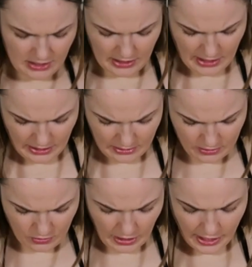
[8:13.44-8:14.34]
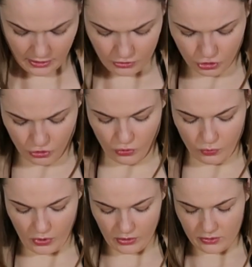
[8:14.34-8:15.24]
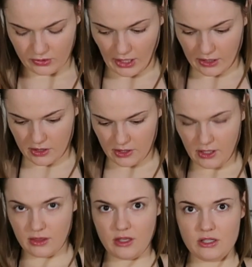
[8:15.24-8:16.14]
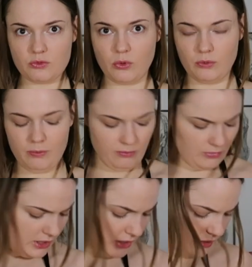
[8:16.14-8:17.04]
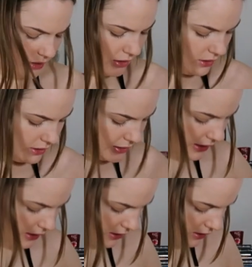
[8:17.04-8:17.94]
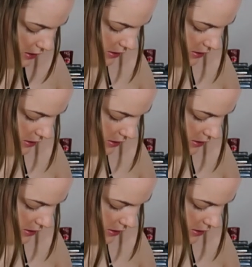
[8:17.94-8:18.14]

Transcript: yeah no I you know what I think this one yeah